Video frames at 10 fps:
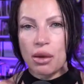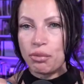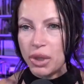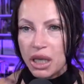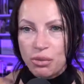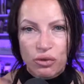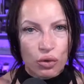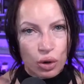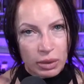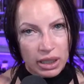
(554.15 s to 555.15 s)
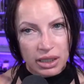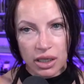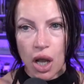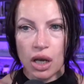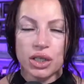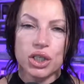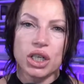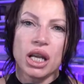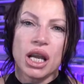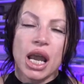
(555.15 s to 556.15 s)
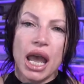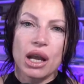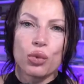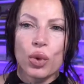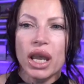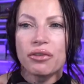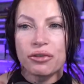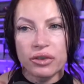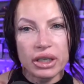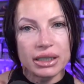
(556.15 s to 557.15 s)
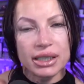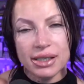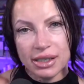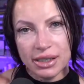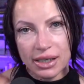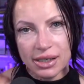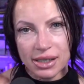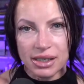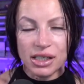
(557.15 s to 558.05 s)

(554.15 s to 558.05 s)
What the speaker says: beamforming technology and wave field synthesis.